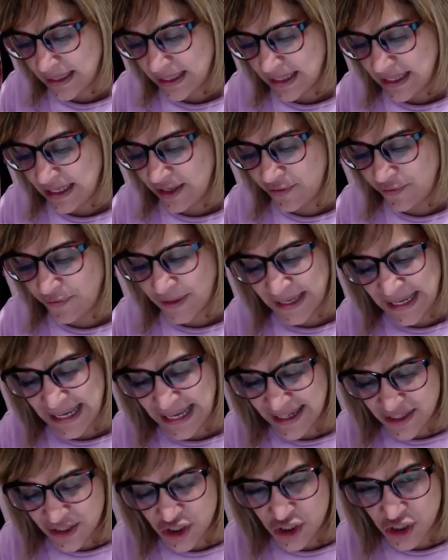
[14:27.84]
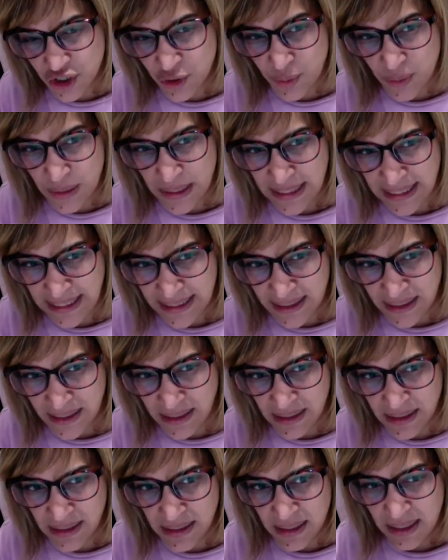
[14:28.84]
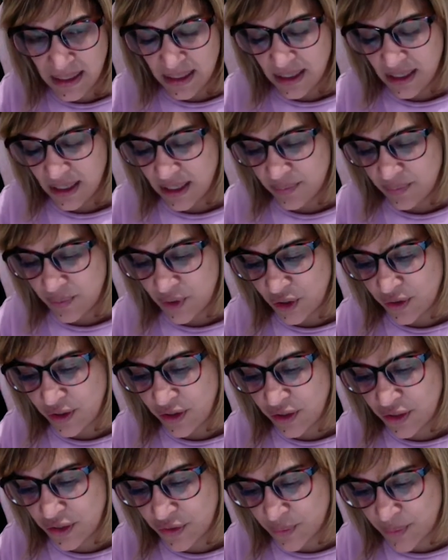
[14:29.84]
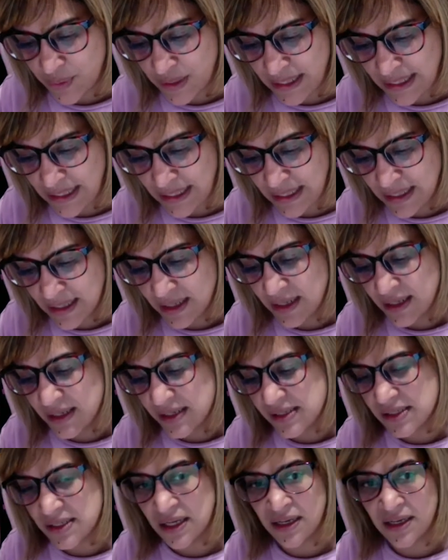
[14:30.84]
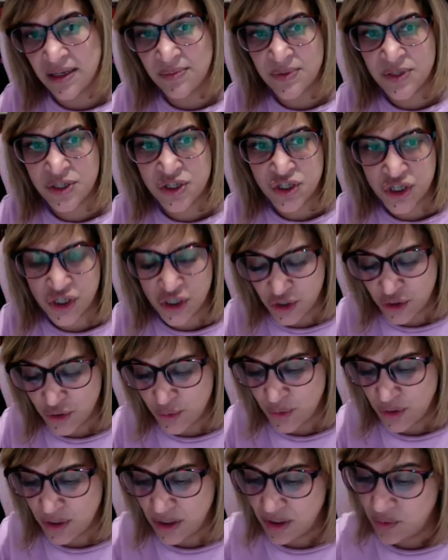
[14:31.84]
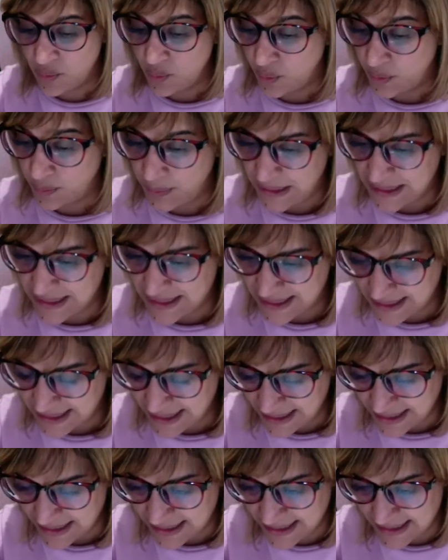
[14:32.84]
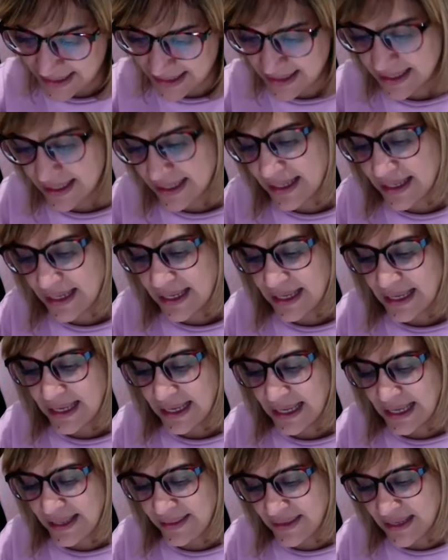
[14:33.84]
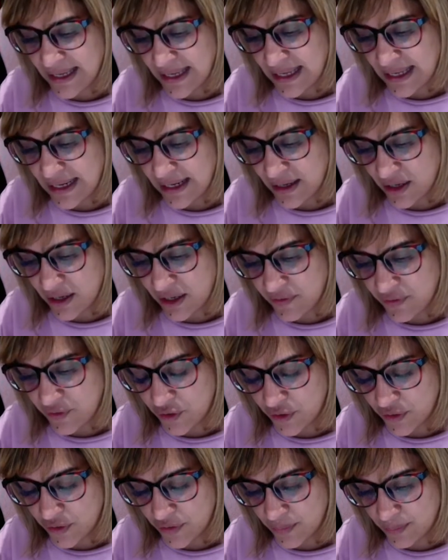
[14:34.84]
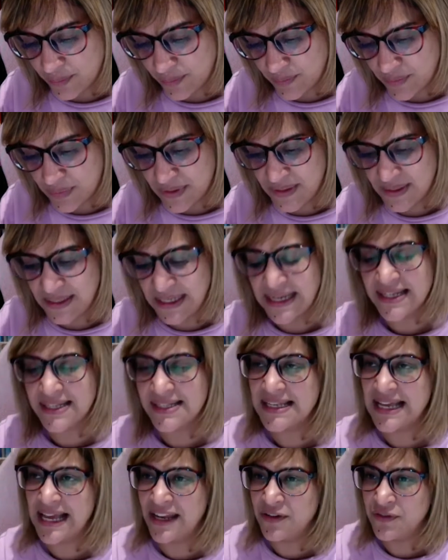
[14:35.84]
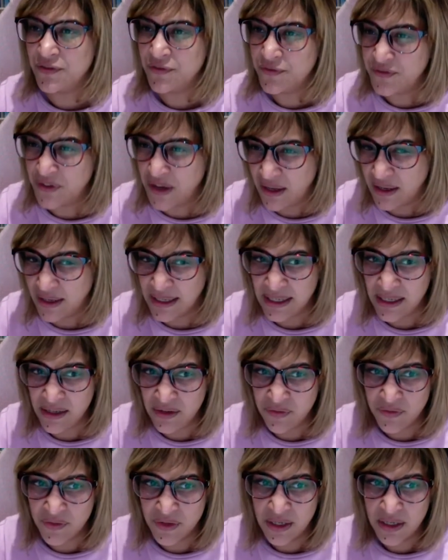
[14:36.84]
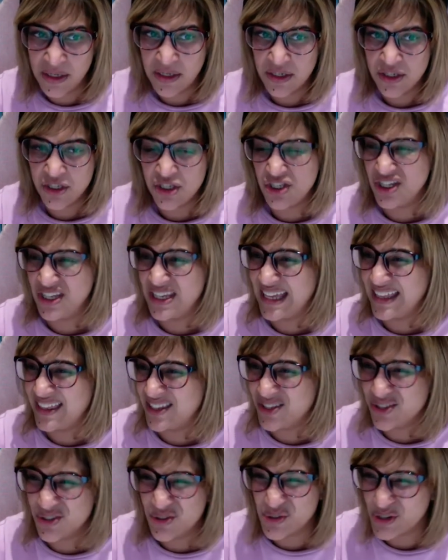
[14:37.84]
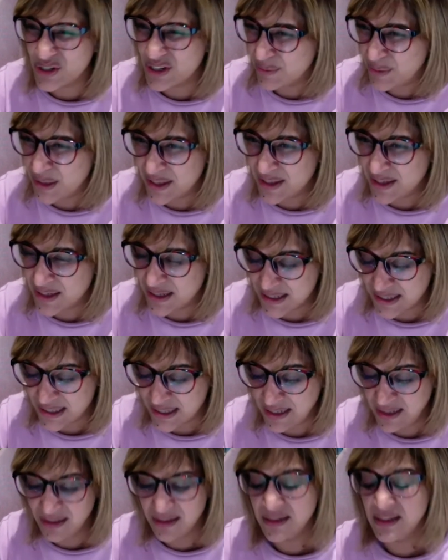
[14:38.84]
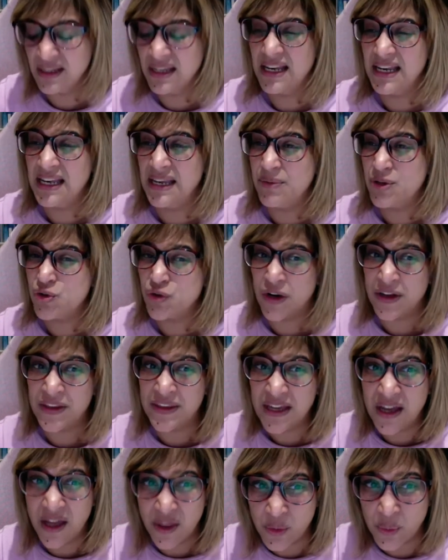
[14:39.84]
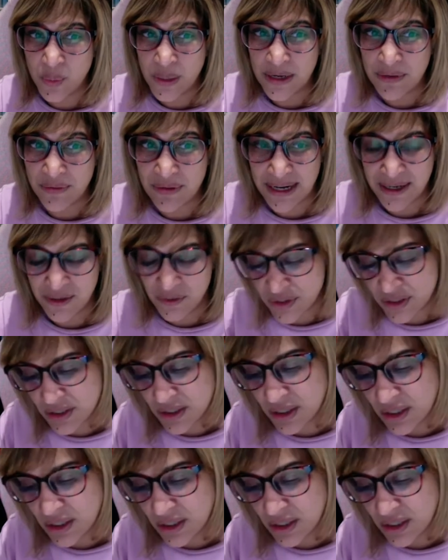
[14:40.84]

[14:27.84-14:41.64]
If I had a 2 here, I'm going 3 times 2 would be 6. And then I've got 6 and 5 together, they're not going to give me 13. Let me try the other way round.